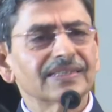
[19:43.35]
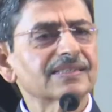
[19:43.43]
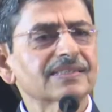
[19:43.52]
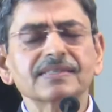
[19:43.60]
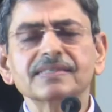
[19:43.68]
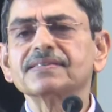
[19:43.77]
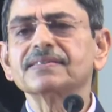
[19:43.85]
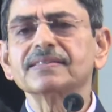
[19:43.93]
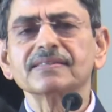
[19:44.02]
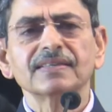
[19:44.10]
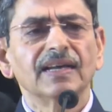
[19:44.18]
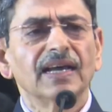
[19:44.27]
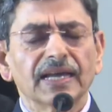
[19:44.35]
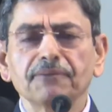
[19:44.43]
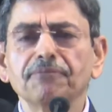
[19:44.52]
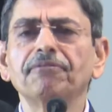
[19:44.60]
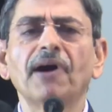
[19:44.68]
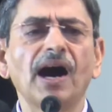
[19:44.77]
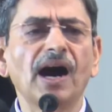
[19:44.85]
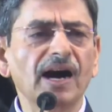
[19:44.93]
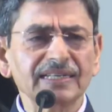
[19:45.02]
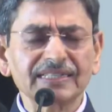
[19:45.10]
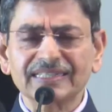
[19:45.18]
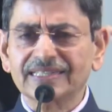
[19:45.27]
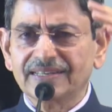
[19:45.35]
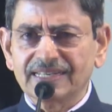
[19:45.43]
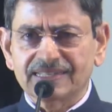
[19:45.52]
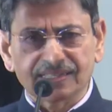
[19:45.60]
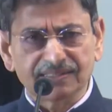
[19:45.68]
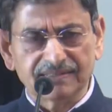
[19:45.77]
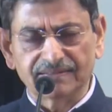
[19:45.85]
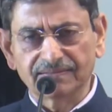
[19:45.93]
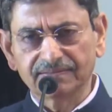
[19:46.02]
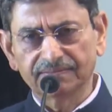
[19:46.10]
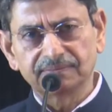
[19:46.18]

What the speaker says: It is a far greater